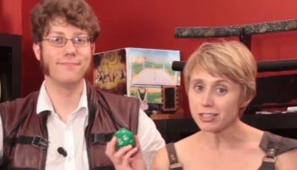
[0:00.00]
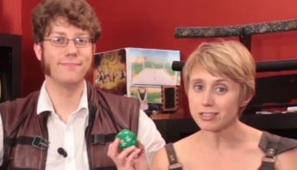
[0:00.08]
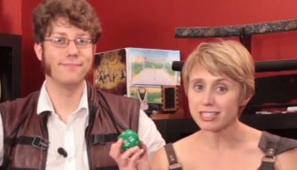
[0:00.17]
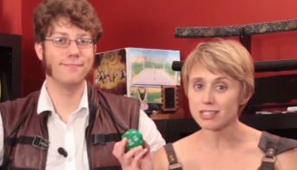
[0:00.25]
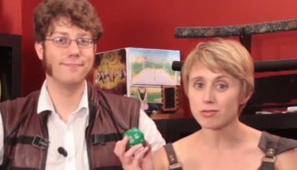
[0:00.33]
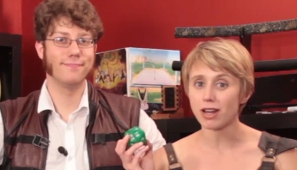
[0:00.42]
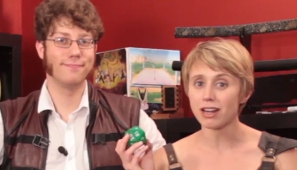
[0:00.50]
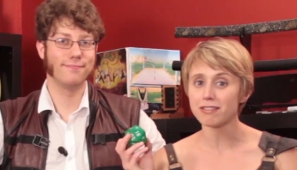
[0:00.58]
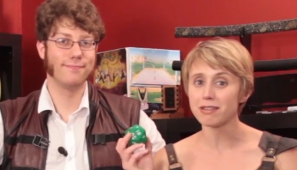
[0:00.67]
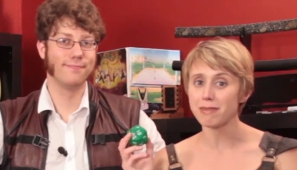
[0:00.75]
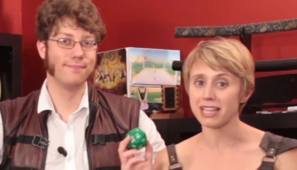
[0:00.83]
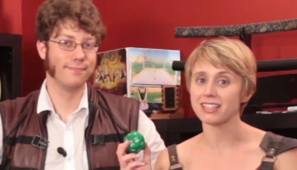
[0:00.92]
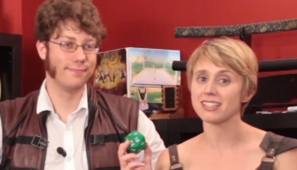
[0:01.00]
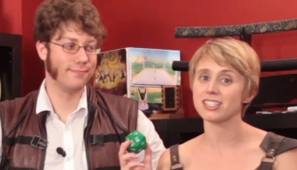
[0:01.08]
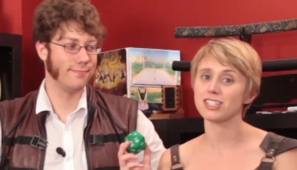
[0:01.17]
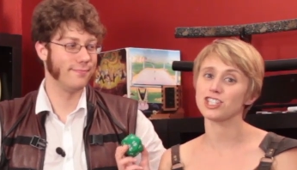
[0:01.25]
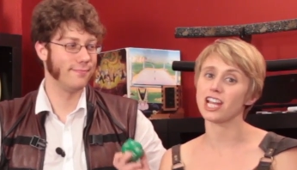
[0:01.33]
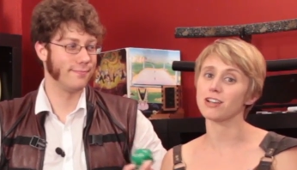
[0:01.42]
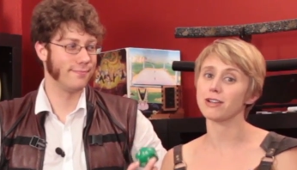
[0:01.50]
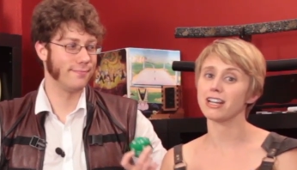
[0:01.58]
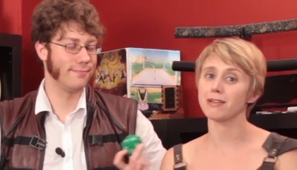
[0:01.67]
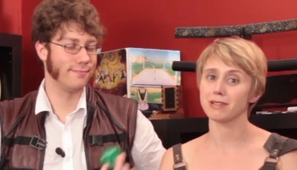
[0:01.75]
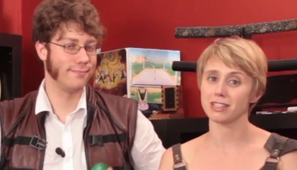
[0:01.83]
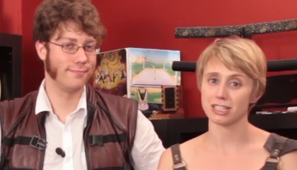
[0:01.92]
Speaker 1: used as one of the methods to generate
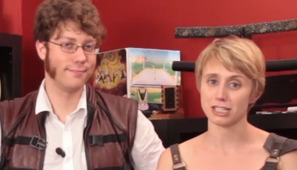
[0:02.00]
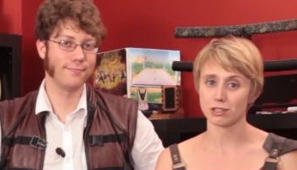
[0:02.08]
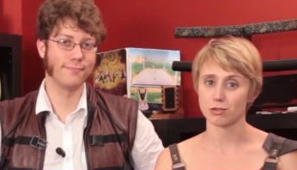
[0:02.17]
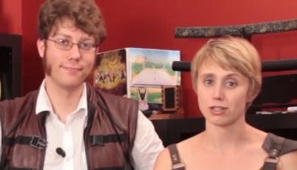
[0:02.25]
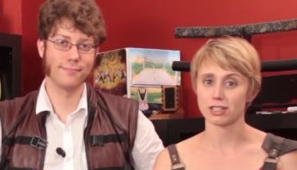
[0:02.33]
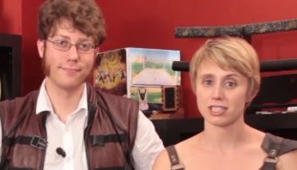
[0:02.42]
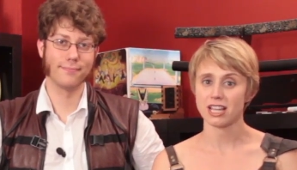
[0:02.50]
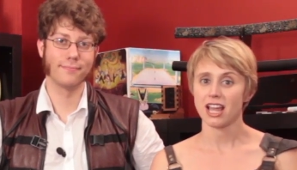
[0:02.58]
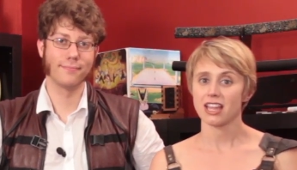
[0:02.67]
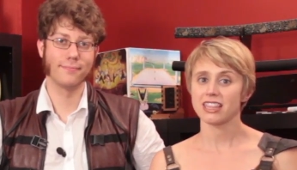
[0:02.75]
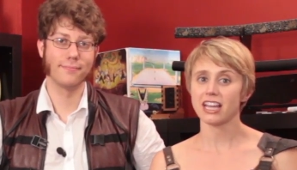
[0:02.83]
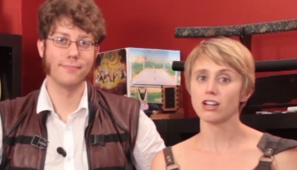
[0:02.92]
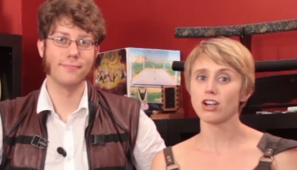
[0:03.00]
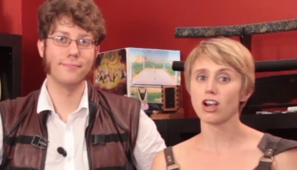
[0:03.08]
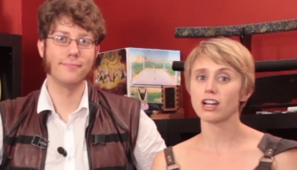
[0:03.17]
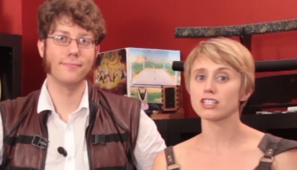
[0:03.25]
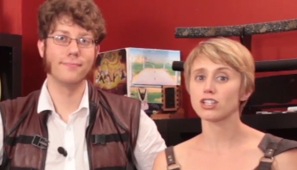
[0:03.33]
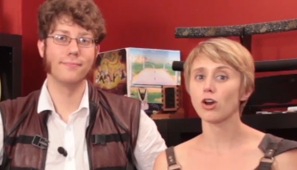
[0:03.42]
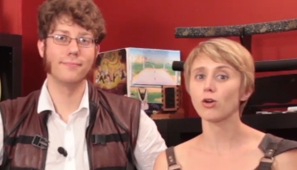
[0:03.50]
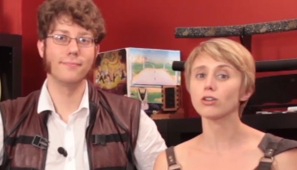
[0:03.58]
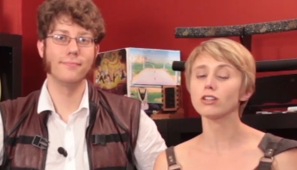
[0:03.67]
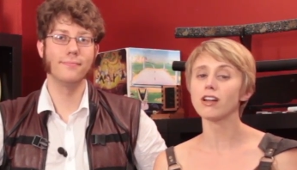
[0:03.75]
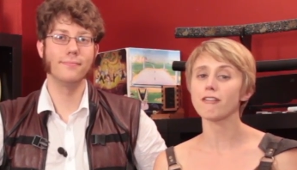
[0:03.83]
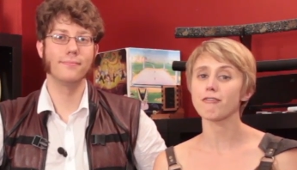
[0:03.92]
ability scores. There are a
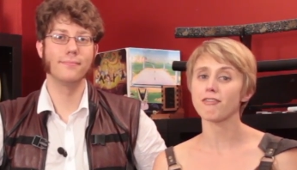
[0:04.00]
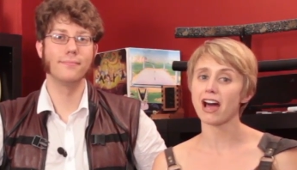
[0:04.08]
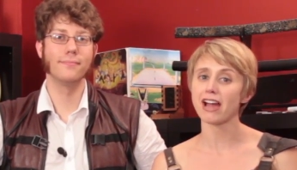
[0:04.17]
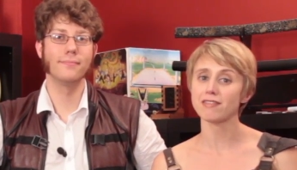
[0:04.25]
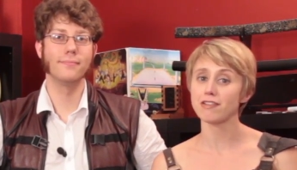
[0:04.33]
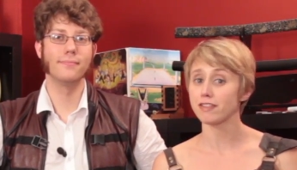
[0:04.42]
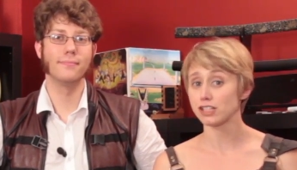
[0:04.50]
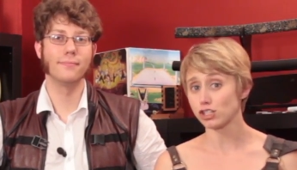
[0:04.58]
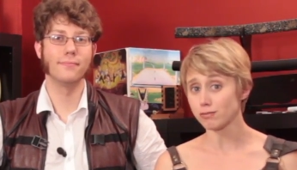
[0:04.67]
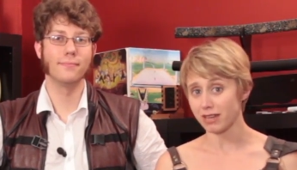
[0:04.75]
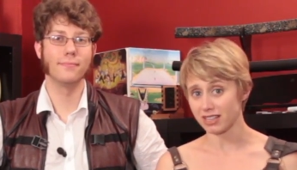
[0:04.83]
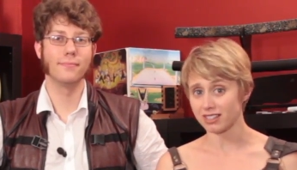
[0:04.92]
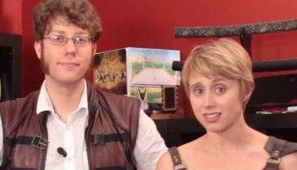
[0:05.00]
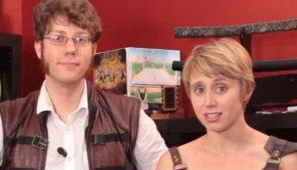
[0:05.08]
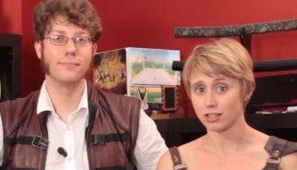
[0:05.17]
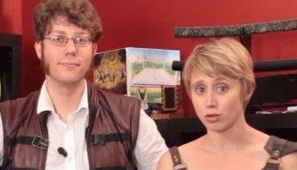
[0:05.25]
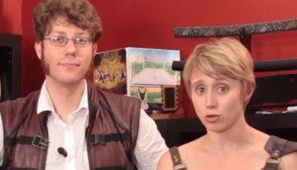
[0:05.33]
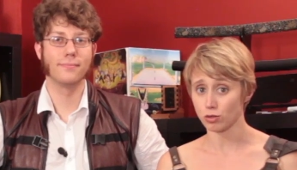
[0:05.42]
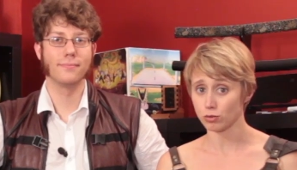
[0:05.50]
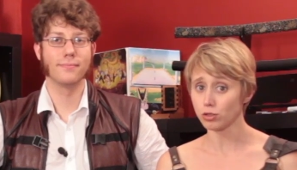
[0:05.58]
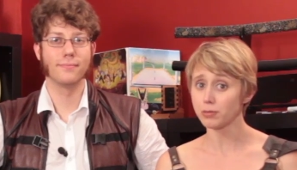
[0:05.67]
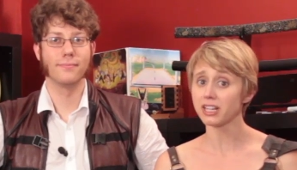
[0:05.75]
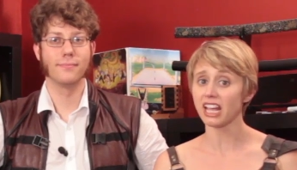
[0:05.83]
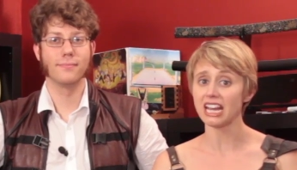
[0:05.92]
total of five official methods in the core
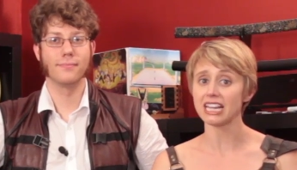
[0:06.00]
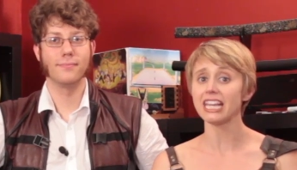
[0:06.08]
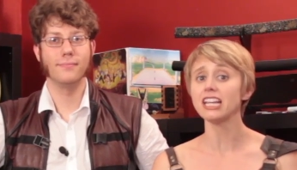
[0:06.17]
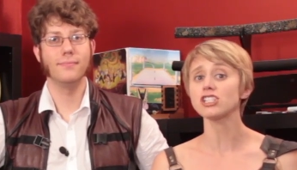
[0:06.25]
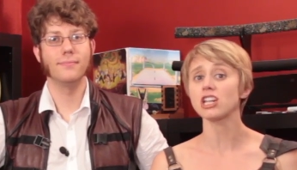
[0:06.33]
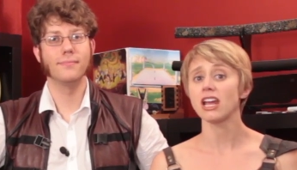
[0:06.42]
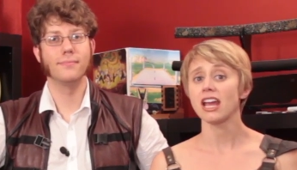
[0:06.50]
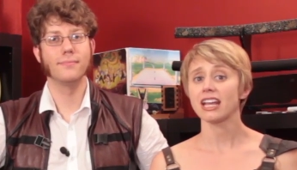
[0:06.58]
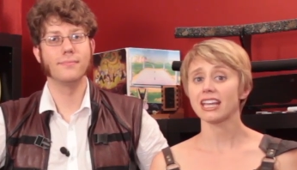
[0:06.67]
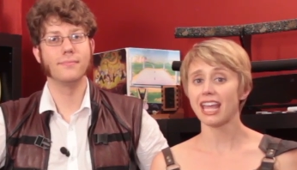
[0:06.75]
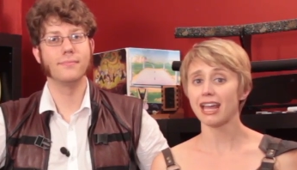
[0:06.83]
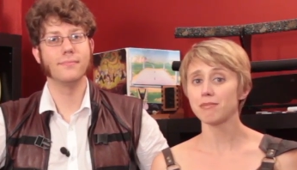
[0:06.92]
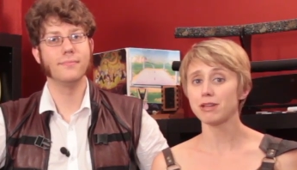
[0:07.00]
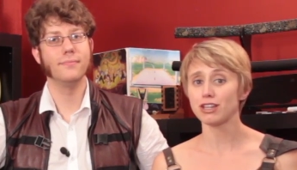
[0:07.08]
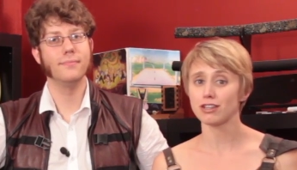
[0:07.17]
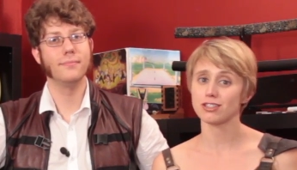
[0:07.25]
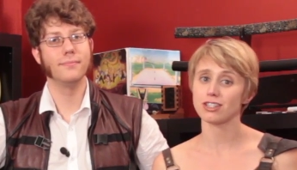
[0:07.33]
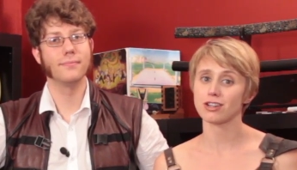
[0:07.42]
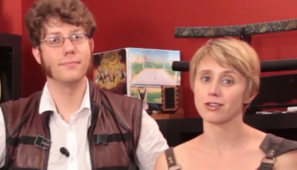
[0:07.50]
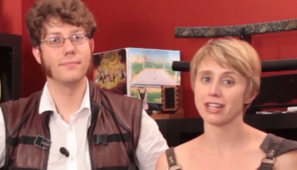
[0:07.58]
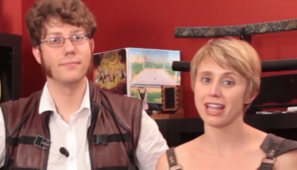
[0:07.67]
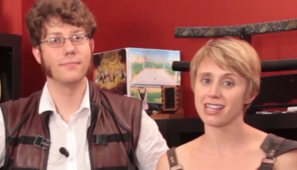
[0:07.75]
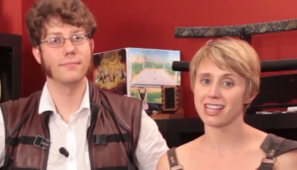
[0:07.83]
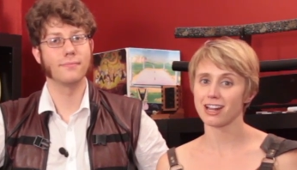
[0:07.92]
rulebook, and each can be used to
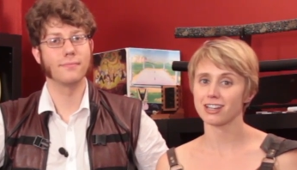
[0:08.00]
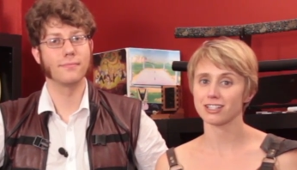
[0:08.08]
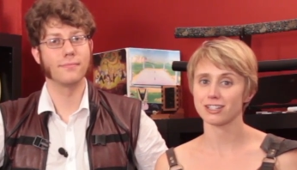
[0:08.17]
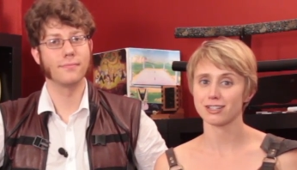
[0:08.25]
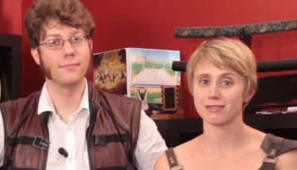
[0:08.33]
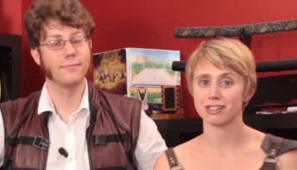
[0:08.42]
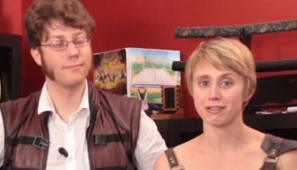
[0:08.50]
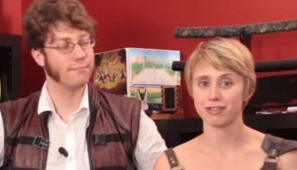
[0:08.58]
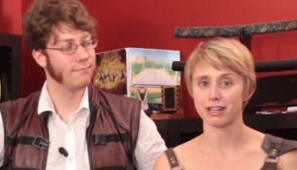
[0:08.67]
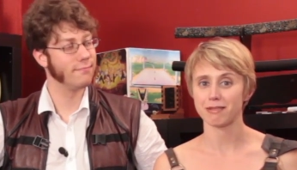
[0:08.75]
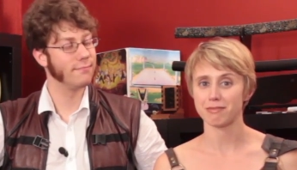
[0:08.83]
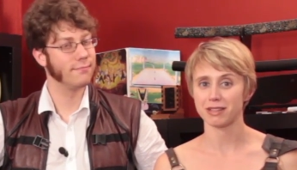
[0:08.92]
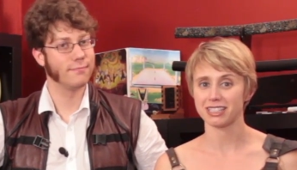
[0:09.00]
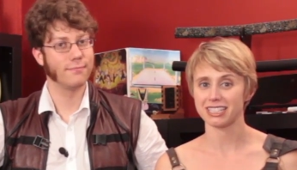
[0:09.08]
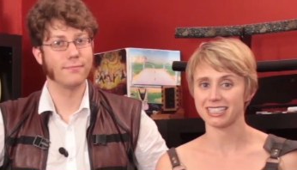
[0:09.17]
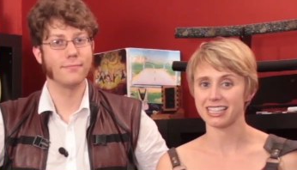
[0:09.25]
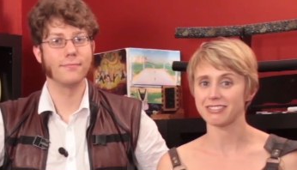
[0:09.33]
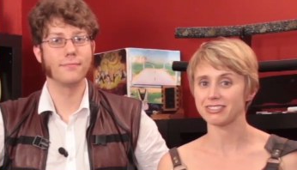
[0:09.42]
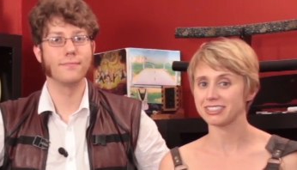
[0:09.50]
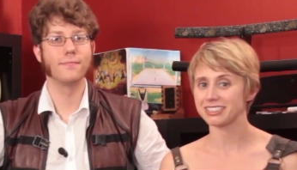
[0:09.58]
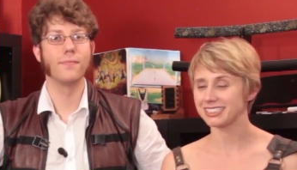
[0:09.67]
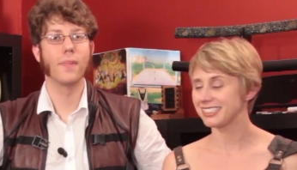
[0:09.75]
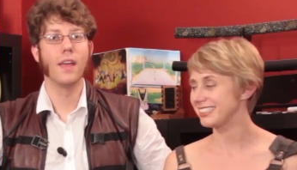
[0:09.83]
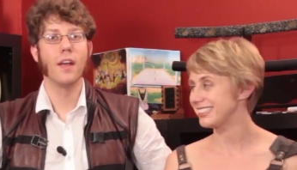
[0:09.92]
create characters of differing ability levels.